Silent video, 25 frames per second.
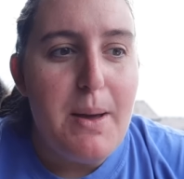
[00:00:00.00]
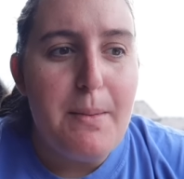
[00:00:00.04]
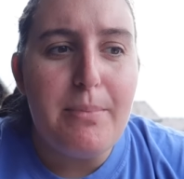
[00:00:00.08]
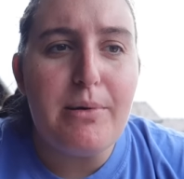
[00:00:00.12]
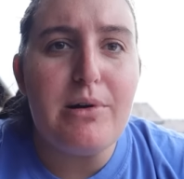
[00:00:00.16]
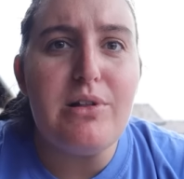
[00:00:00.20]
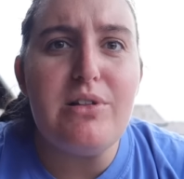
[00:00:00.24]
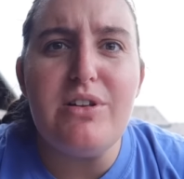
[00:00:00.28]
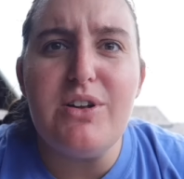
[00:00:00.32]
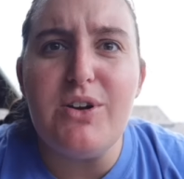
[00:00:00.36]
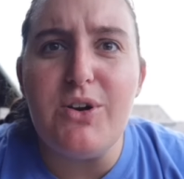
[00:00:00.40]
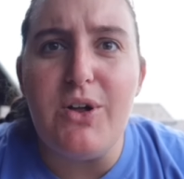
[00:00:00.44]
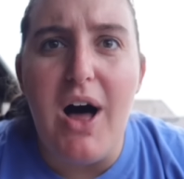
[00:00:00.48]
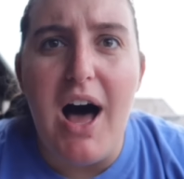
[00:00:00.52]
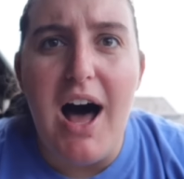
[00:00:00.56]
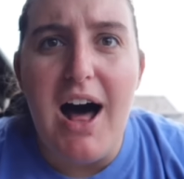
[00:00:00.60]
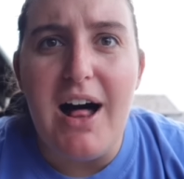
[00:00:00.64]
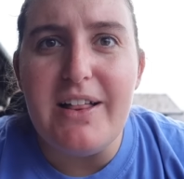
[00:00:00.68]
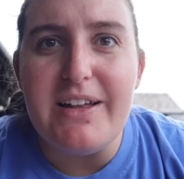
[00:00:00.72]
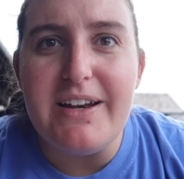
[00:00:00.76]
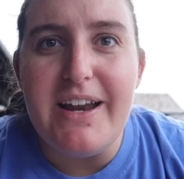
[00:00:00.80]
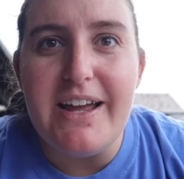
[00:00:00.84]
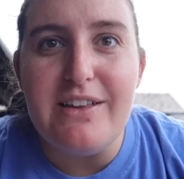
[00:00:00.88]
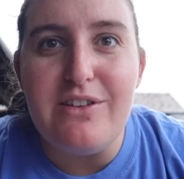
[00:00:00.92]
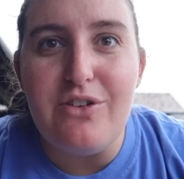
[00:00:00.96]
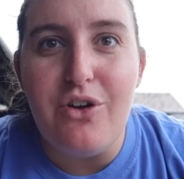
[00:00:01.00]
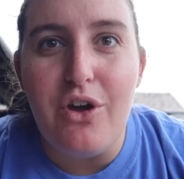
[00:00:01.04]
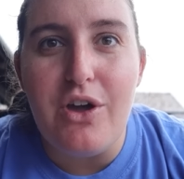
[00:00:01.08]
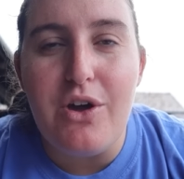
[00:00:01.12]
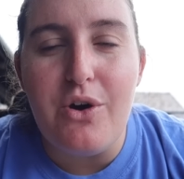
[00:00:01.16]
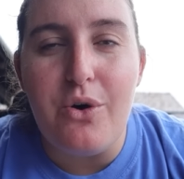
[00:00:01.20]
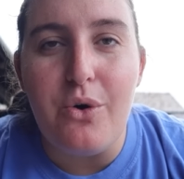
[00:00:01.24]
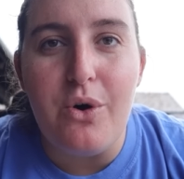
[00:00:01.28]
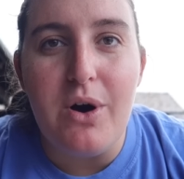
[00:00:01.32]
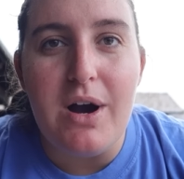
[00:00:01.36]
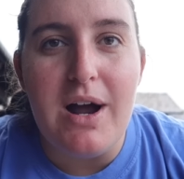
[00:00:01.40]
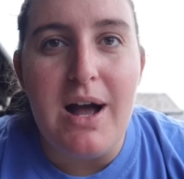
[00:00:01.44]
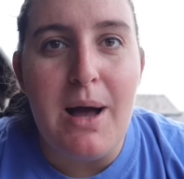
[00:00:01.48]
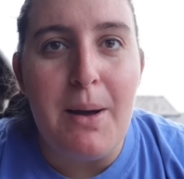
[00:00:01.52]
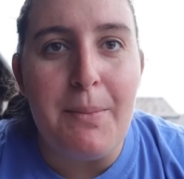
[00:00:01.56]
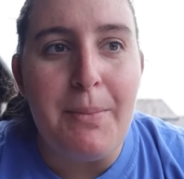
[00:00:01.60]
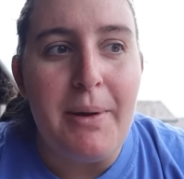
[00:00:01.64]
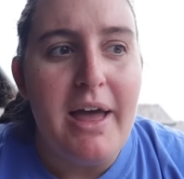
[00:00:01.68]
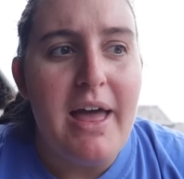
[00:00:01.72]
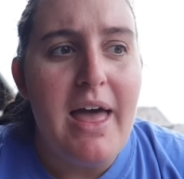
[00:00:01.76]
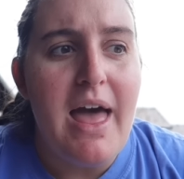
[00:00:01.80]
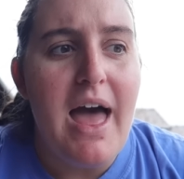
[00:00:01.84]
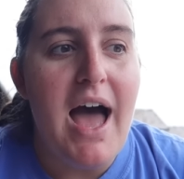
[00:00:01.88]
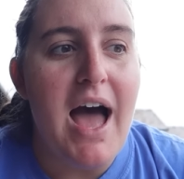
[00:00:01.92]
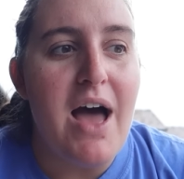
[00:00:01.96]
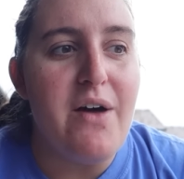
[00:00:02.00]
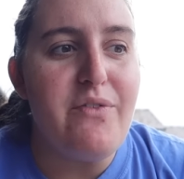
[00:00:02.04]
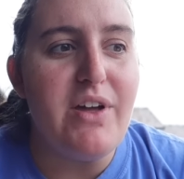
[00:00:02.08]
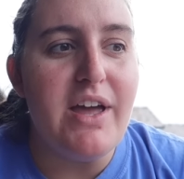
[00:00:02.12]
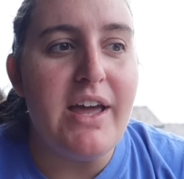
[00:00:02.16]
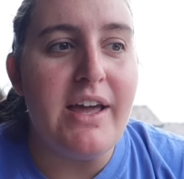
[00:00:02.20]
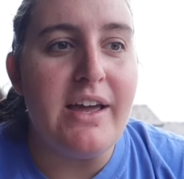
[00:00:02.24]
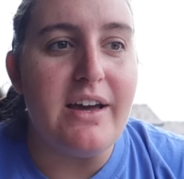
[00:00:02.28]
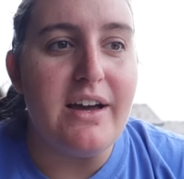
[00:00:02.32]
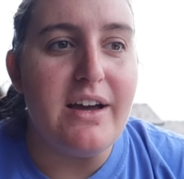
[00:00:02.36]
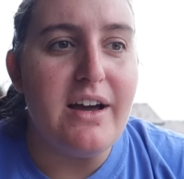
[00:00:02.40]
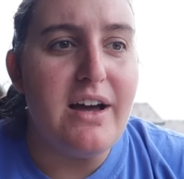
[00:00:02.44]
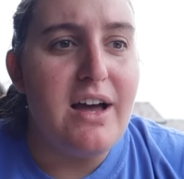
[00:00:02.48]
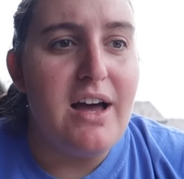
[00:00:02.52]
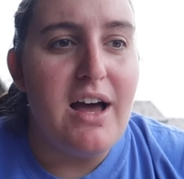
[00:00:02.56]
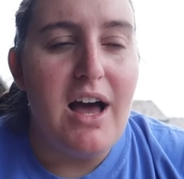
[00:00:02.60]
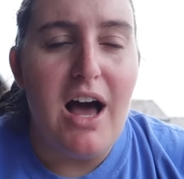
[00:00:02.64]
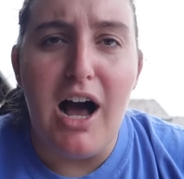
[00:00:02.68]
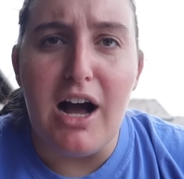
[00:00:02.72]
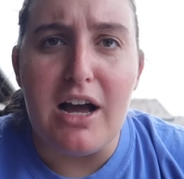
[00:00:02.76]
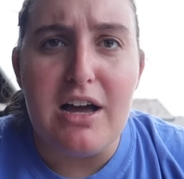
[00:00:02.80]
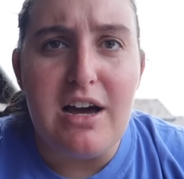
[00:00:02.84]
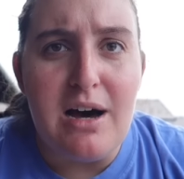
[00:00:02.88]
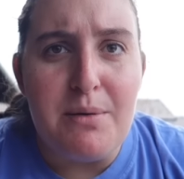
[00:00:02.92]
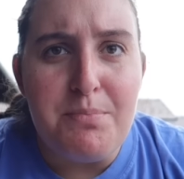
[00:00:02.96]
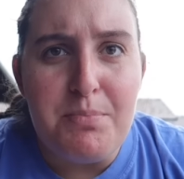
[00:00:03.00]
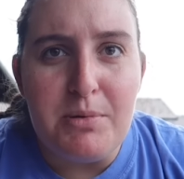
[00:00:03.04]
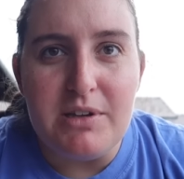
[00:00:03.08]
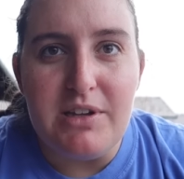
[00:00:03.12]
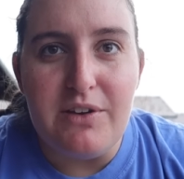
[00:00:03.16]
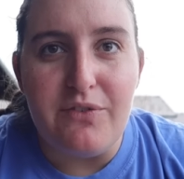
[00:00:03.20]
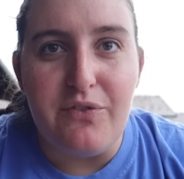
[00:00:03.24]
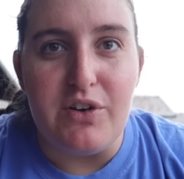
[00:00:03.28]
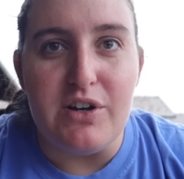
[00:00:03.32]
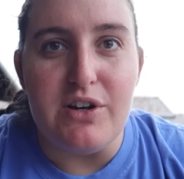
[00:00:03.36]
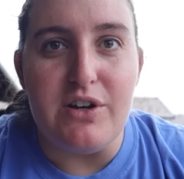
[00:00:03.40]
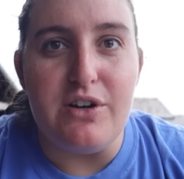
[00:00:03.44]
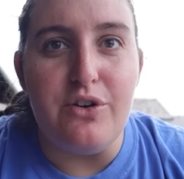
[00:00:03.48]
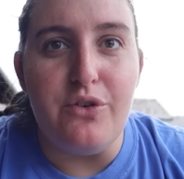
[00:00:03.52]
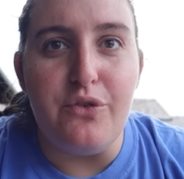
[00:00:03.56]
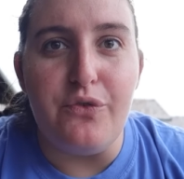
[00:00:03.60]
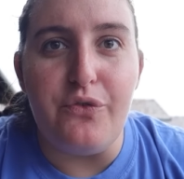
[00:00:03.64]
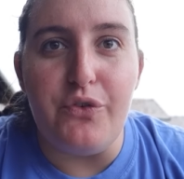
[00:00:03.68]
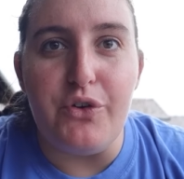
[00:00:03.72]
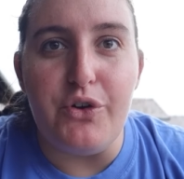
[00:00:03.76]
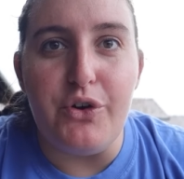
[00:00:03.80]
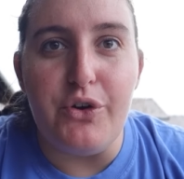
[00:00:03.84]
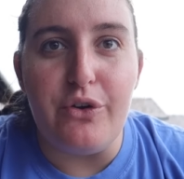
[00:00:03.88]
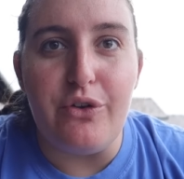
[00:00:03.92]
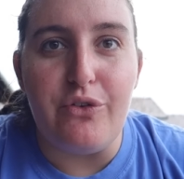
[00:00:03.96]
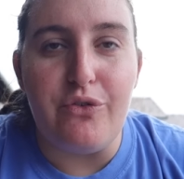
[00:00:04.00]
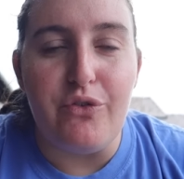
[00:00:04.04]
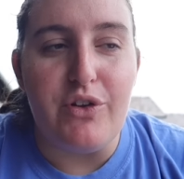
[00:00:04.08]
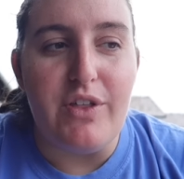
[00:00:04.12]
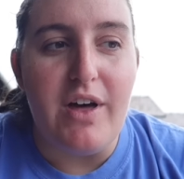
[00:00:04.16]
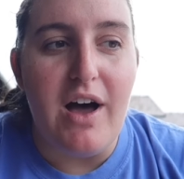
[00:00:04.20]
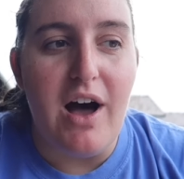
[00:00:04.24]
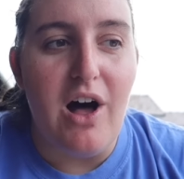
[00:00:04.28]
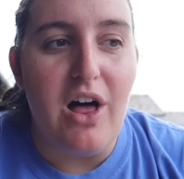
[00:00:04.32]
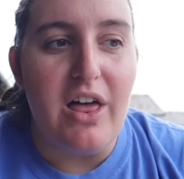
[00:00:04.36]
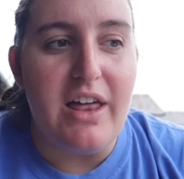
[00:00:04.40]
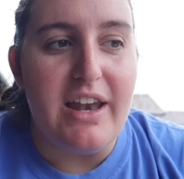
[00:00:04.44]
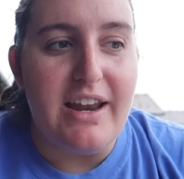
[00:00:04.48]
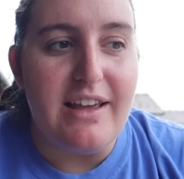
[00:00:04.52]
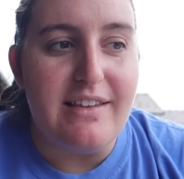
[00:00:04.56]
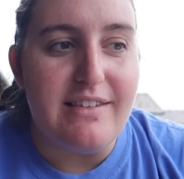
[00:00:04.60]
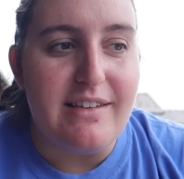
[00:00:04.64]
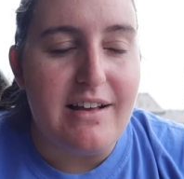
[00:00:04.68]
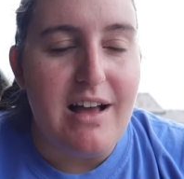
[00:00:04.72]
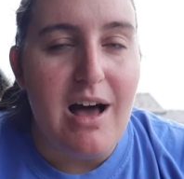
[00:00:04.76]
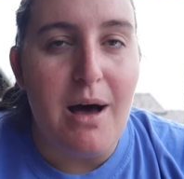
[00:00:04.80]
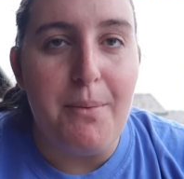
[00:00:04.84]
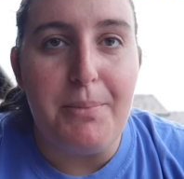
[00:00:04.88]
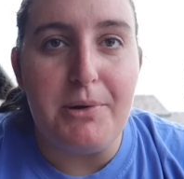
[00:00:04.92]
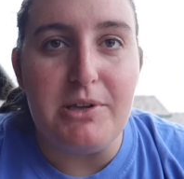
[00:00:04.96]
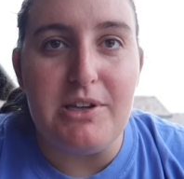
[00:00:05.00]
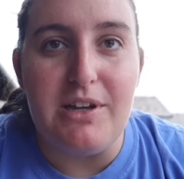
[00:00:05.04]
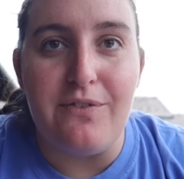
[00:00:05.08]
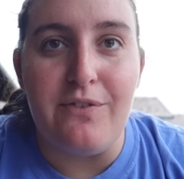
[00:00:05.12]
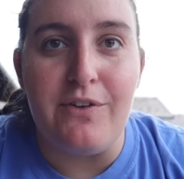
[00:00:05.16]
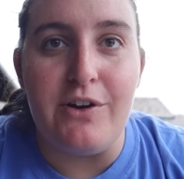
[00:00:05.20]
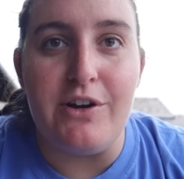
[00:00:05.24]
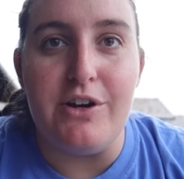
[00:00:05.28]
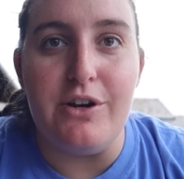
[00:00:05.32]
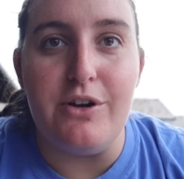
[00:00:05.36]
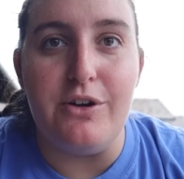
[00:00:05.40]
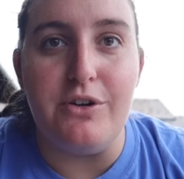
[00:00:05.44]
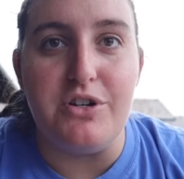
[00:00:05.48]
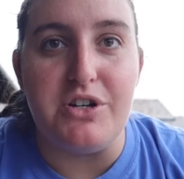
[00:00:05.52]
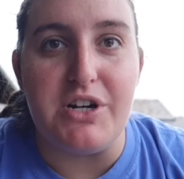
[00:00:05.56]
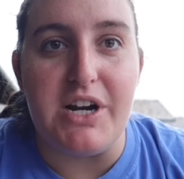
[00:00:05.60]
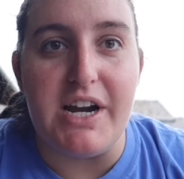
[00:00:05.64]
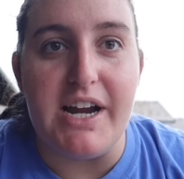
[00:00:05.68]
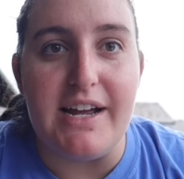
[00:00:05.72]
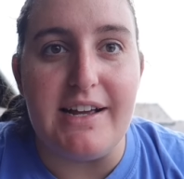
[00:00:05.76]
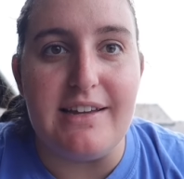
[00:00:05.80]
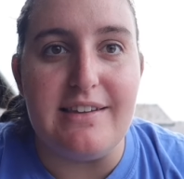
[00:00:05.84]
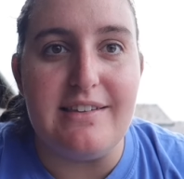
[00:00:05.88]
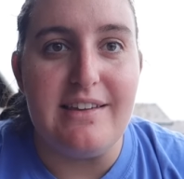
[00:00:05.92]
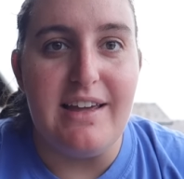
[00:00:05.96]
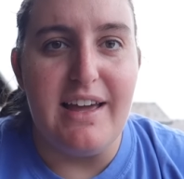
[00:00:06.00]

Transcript: put a little holiday decor up, have like a couple different new foods for the holidays, a couple different new drinks.